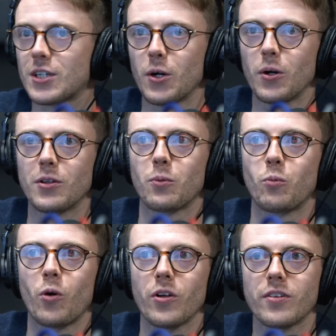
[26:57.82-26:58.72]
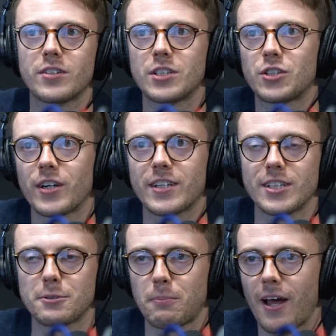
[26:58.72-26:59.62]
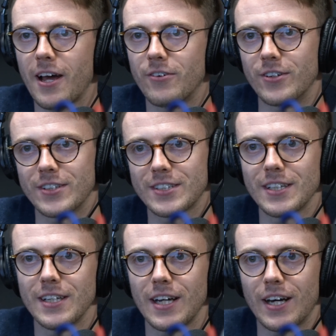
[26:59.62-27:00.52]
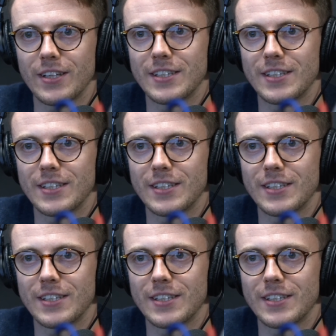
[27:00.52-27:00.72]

called World's Strictest Parents. And they